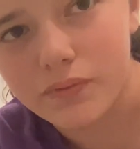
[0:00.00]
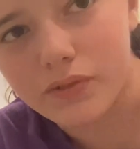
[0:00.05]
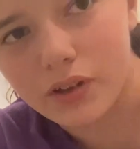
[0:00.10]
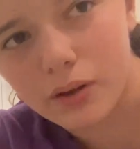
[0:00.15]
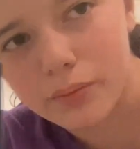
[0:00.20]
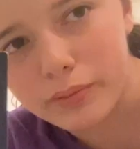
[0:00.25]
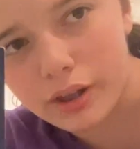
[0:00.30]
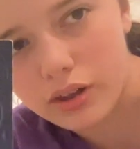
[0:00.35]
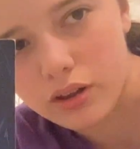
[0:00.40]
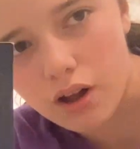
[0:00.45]

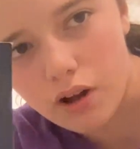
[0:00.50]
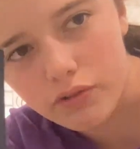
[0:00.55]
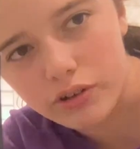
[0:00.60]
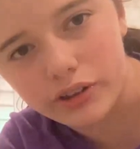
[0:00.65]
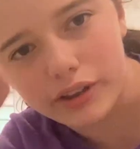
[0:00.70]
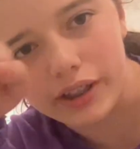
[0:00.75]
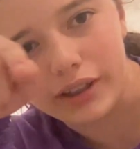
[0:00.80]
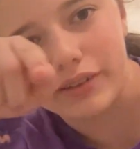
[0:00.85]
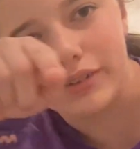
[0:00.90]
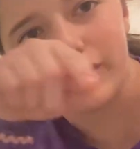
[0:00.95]
film that got
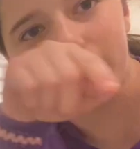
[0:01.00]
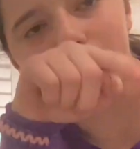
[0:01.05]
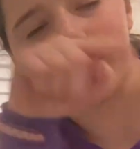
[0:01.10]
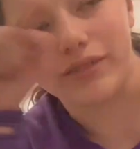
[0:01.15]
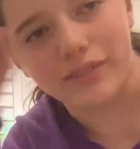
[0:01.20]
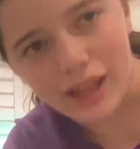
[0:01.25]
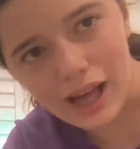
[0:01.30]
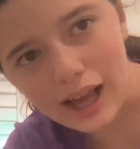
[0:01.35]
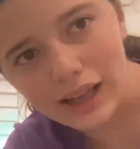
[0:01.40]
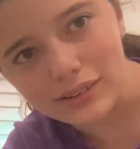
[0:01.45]
released
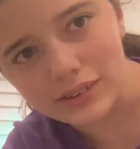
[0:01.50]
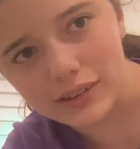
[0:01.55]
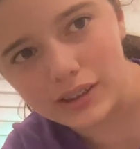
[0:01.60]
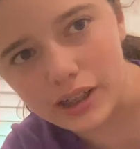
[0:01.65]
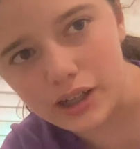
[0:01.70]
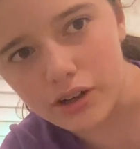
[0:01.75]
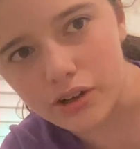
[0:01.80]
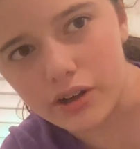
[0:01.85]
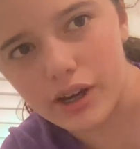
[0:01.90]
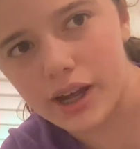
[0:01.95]
last
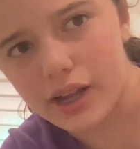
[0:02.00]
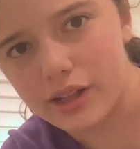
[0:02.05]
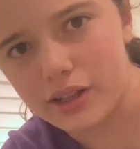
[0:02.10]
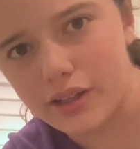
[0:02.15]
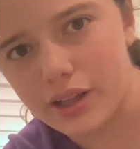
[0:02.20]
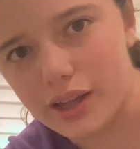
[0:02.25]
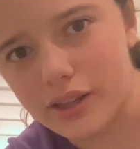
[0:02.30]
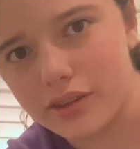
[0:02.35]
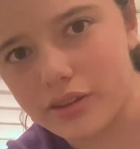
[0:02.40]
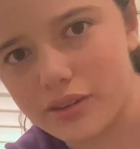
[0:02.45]
year
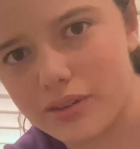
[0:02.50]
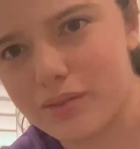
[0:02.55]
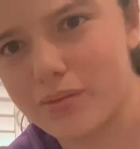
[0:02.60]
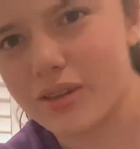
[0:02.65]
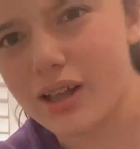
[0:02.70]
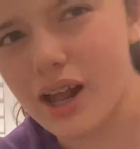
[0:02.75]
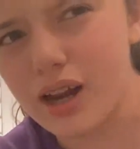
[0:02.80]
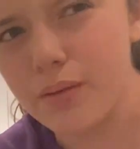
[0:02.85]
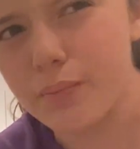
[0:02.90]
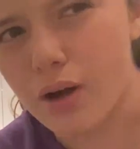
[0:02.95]
and it's
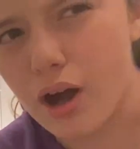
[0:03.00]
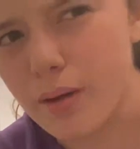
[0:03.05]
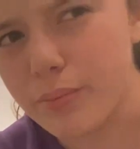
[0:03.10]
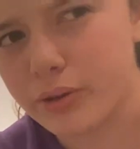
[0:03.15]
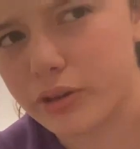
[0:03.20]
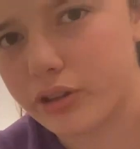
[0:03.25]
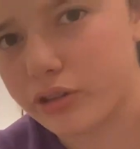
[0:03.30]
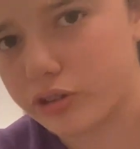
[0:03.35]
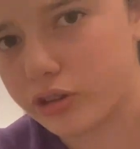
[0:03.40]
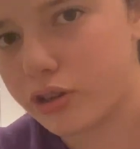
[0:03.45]
kind of
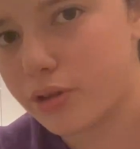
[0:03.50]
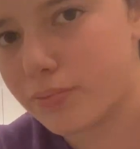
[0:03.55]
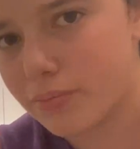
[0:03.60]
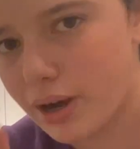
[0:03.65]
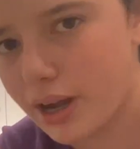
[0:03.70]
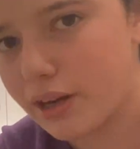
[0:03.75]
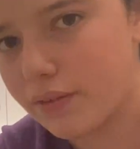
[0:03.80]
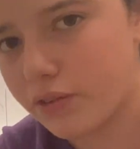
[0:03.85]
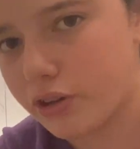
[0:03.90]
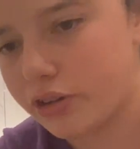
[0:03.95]
popular, so you
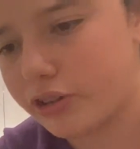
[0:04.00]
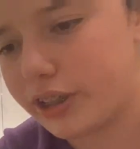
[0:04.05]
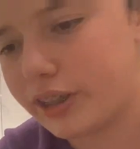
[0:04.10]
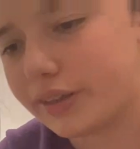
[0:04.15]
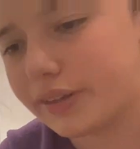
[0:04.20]
might have already